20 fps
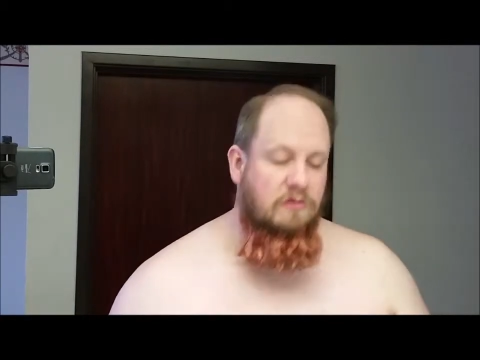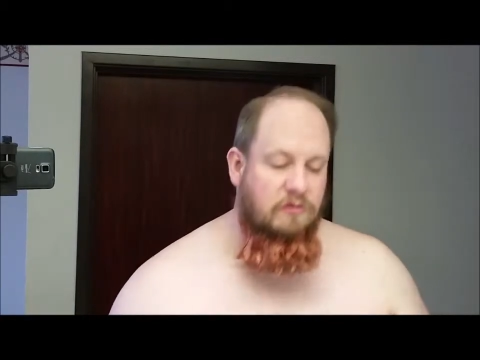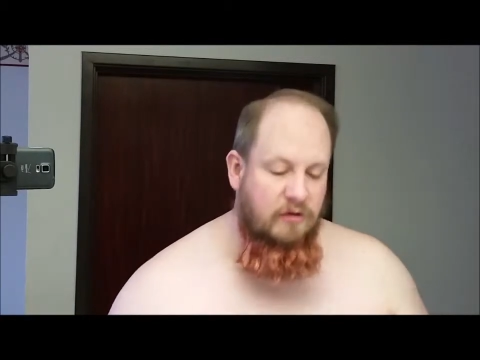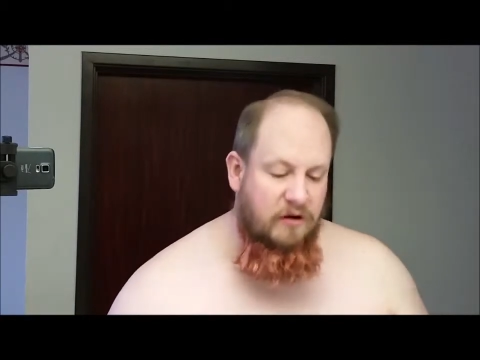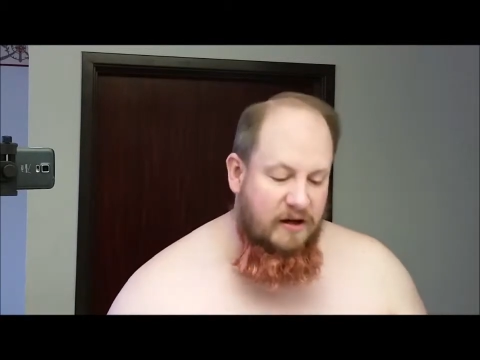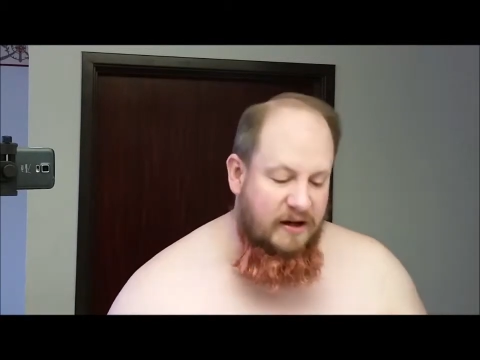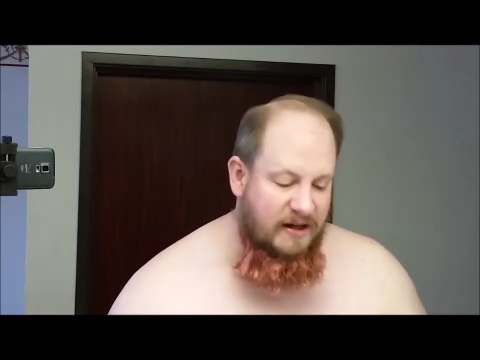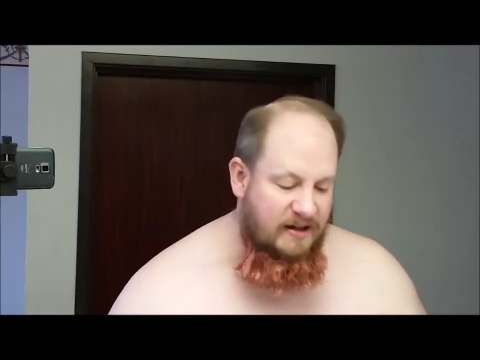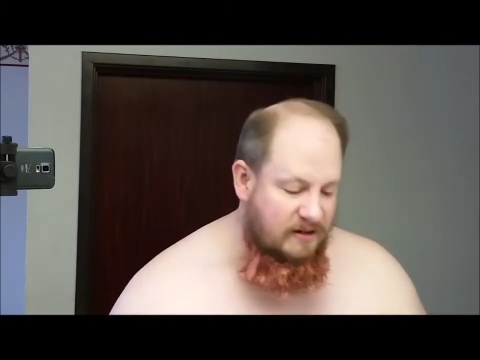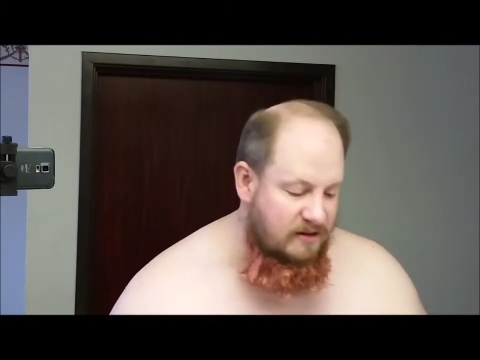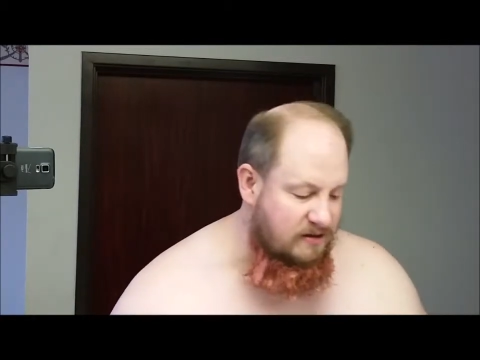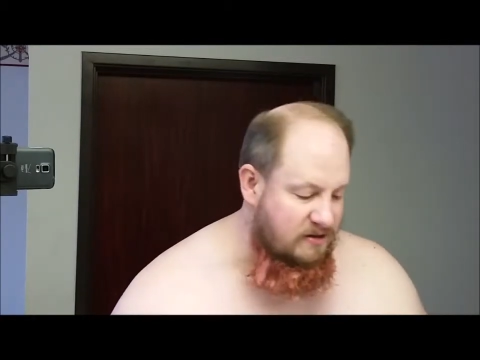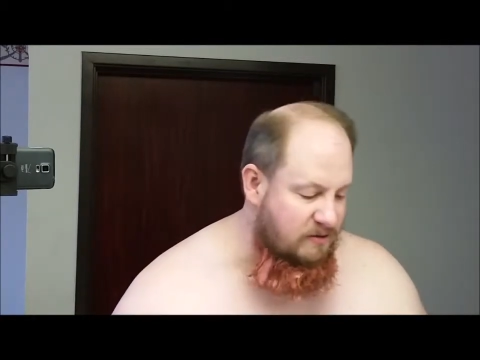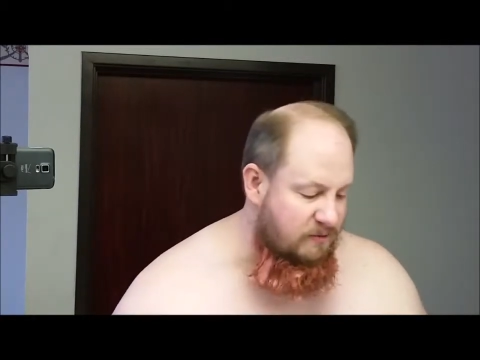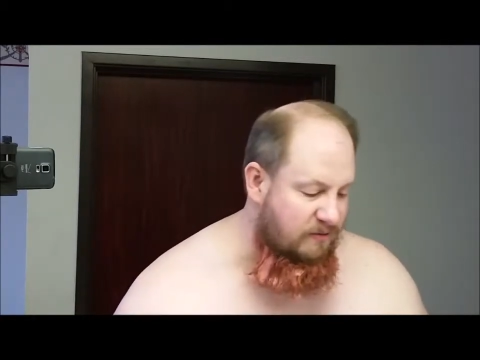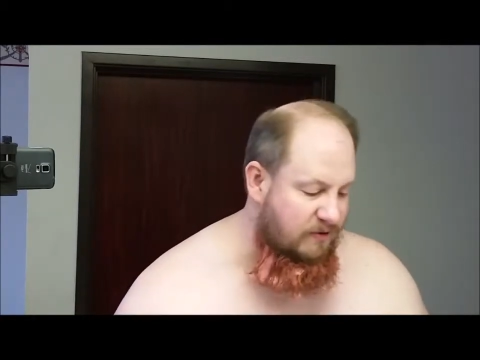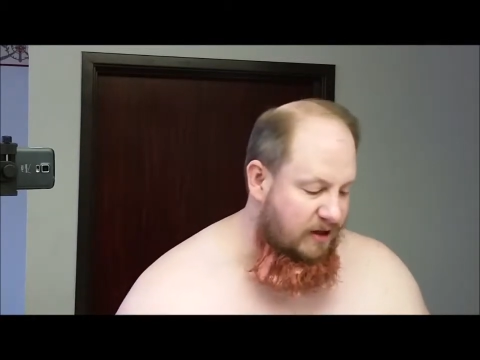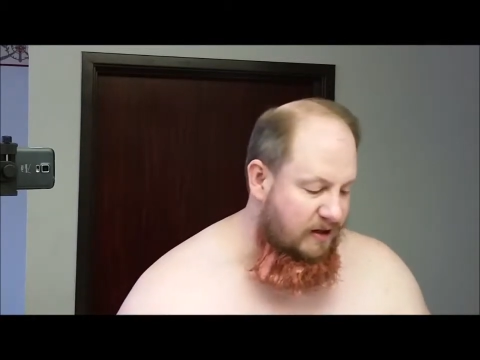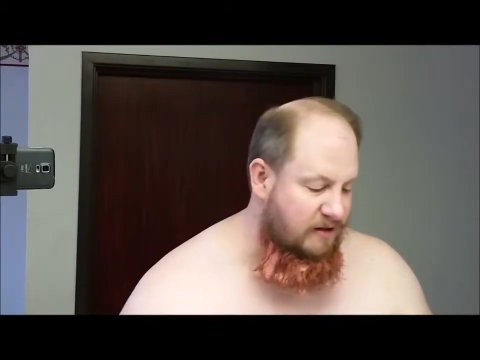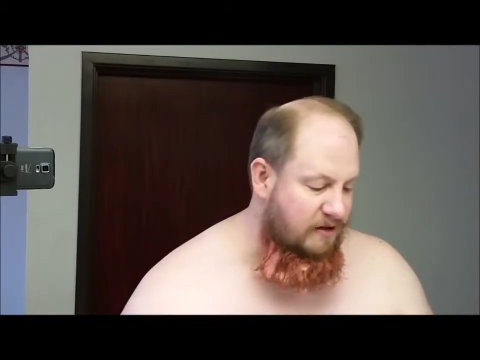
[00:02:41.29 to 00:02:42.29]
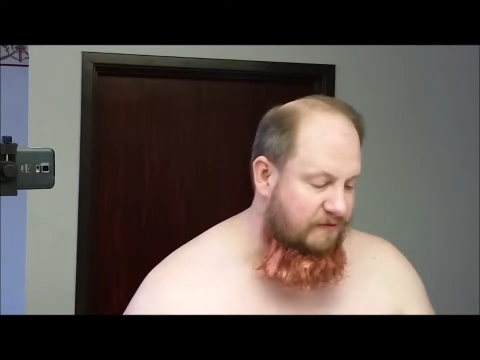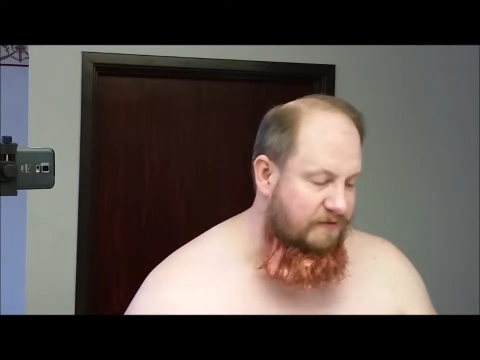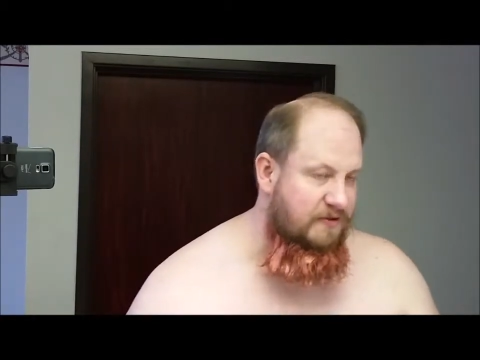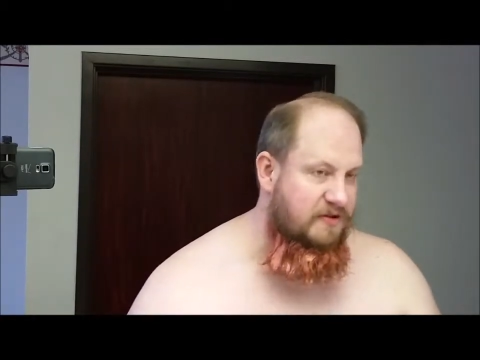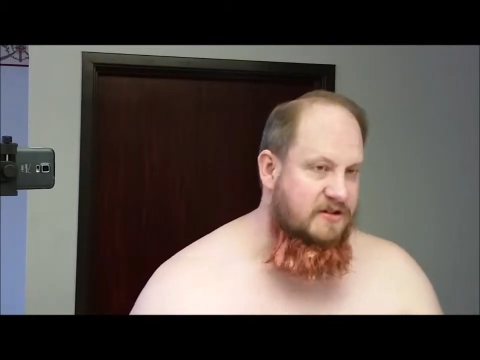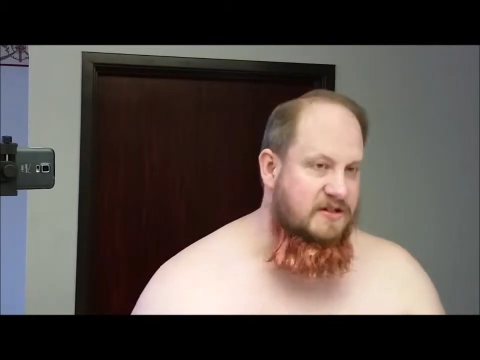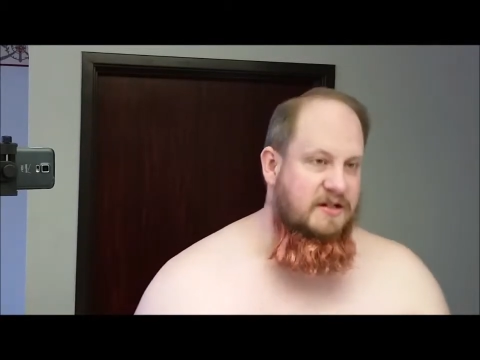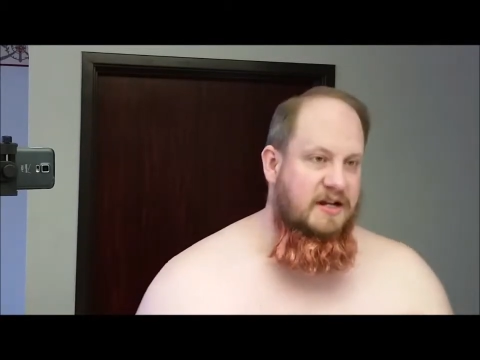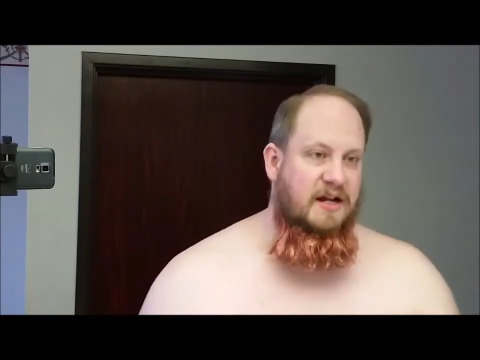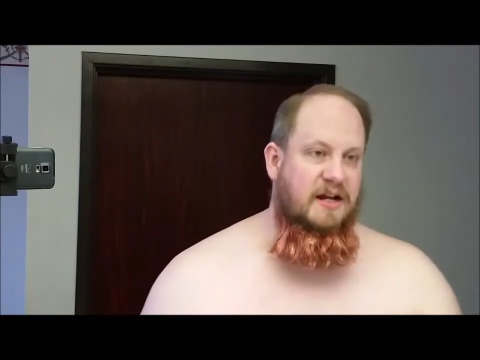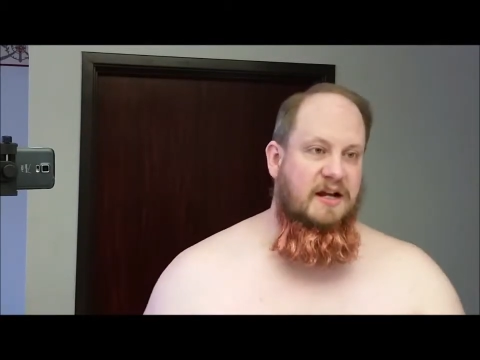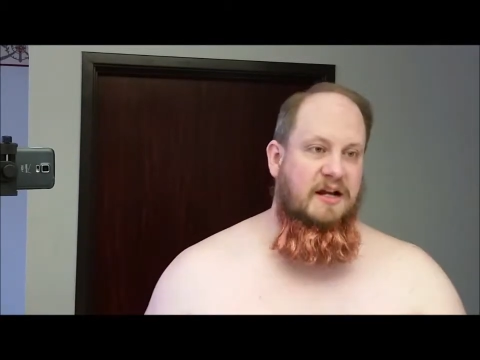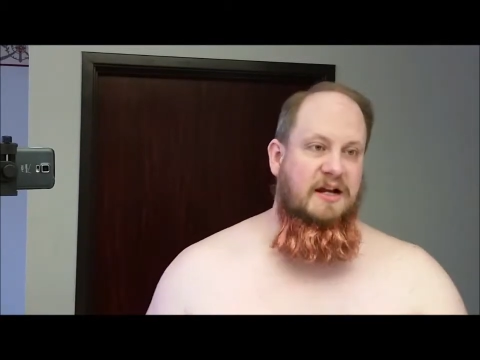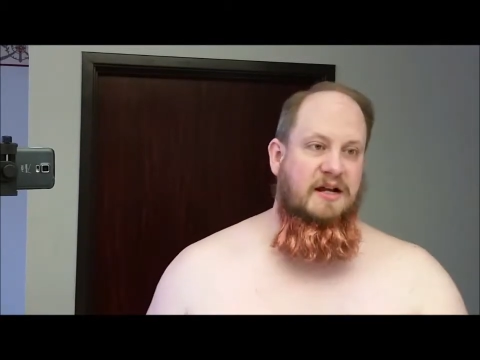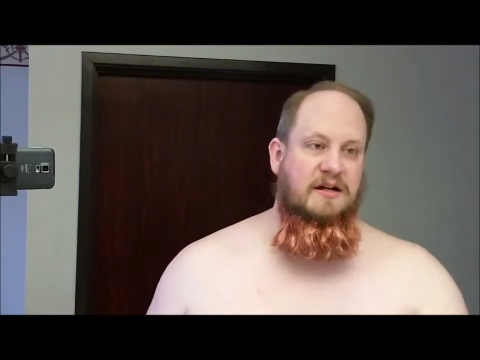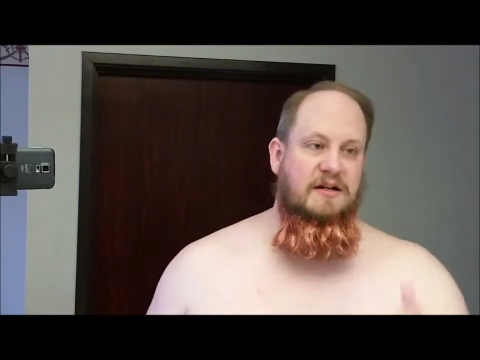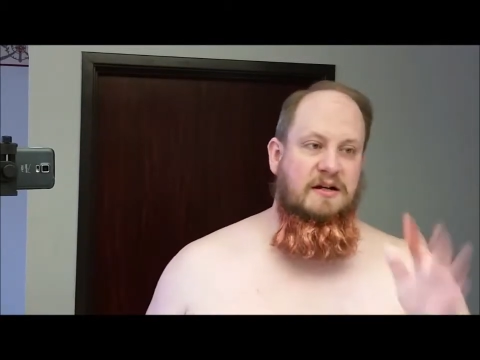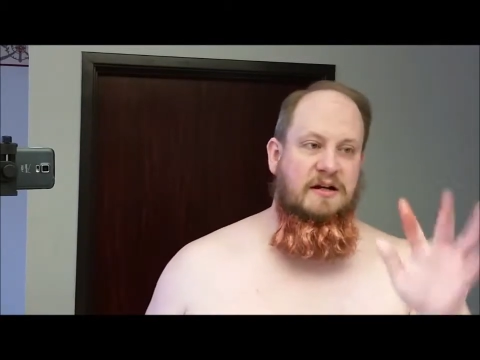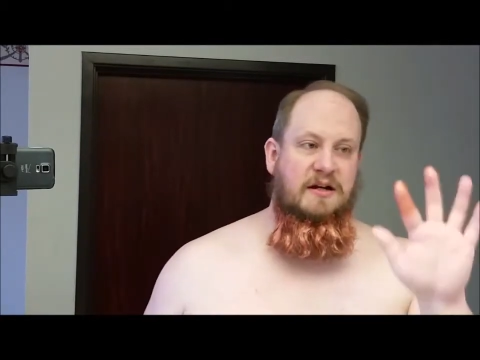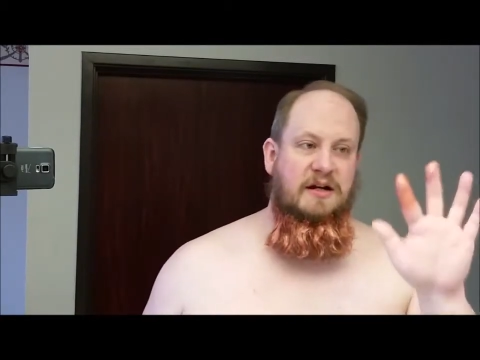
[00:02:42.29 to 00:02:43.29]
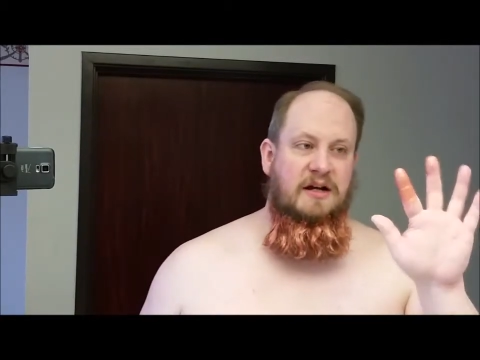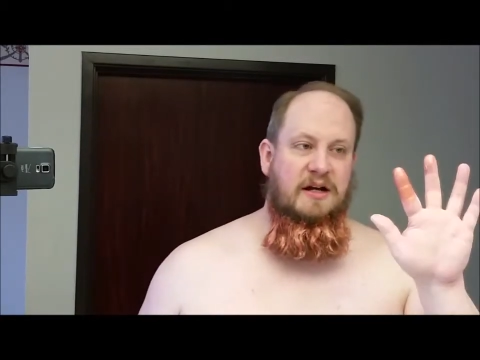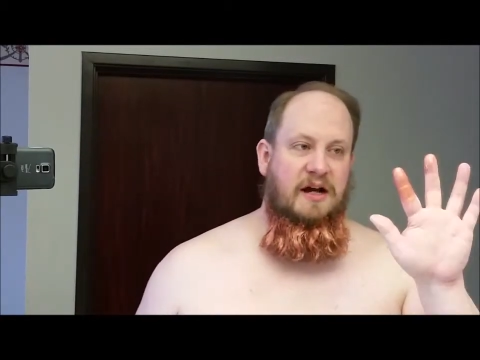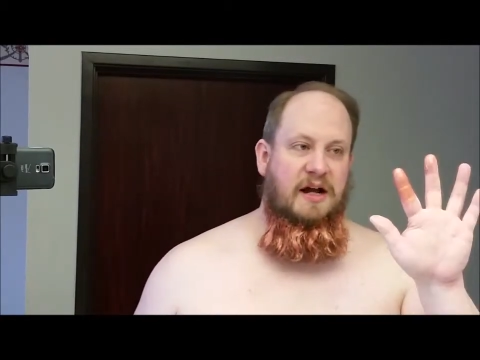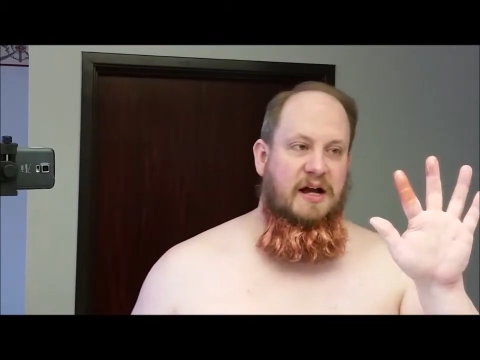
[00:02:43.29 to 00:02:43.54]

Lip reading: Right, so we've got our first layer in.